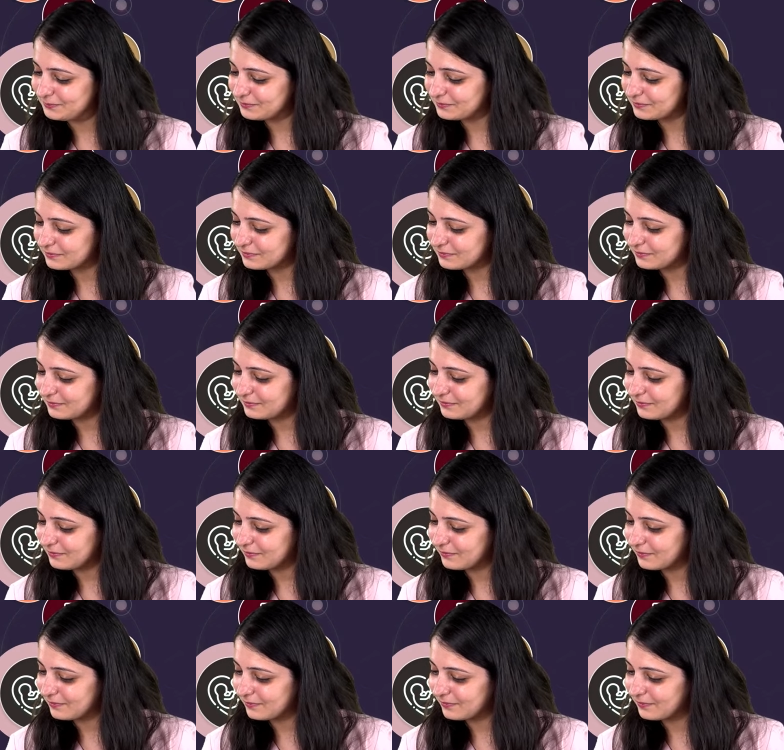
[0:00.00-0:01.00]

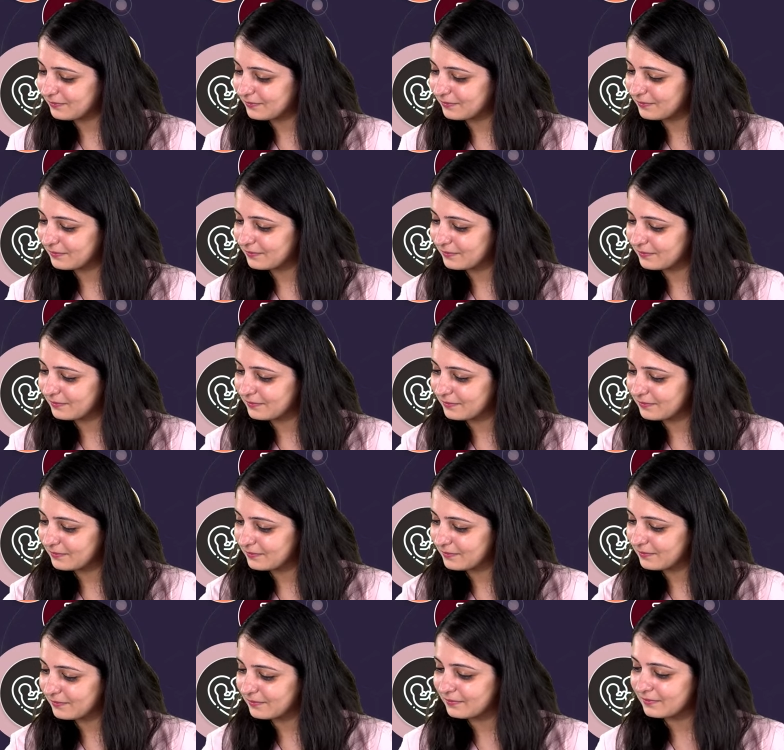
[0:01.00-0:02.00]

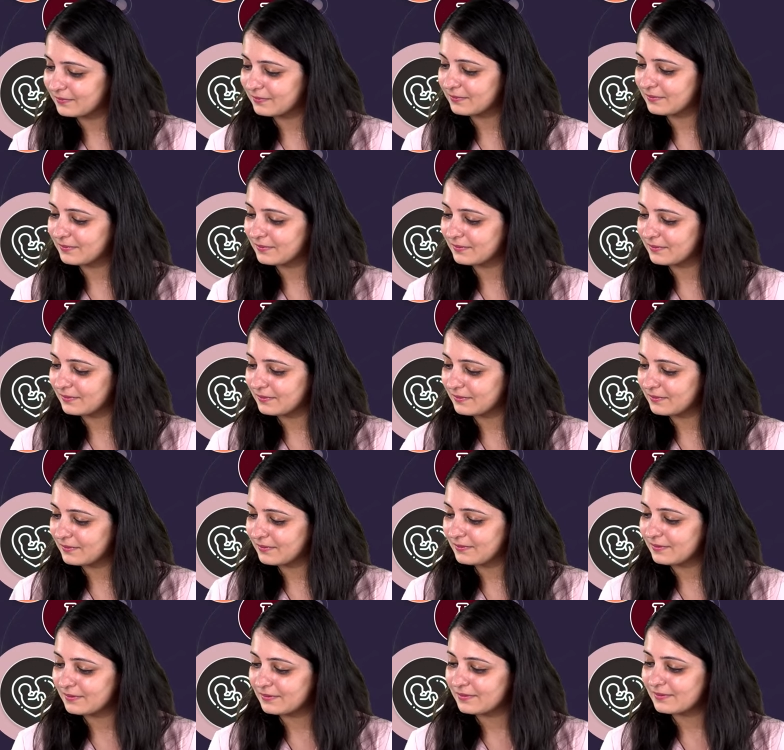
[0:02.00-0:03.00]

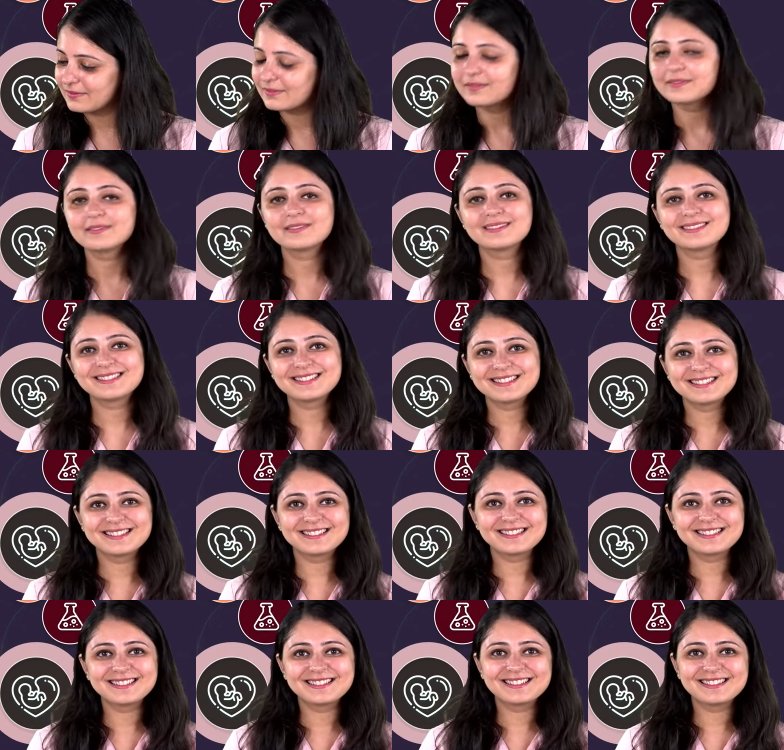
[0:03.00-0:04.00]

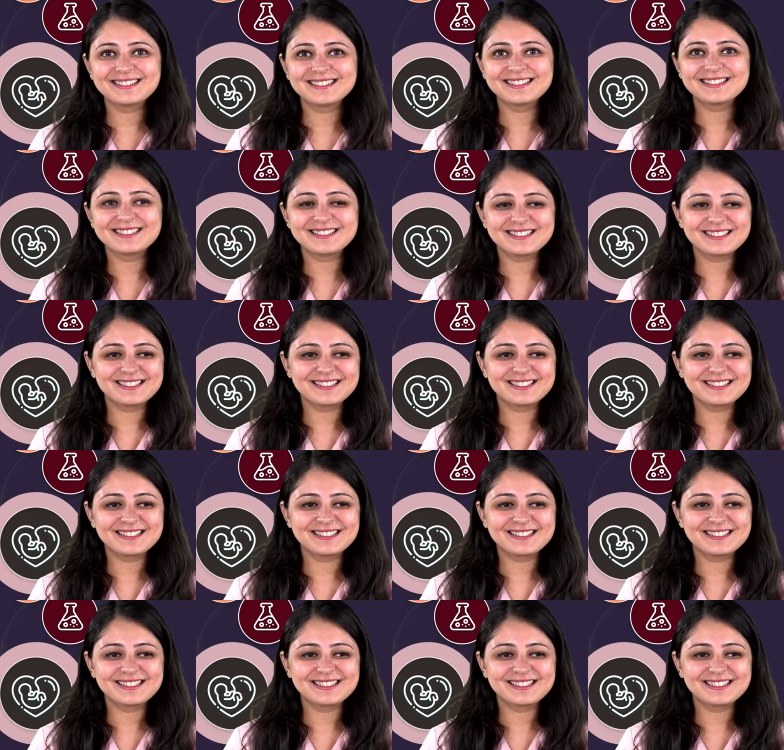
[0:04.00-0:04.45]
[no speech]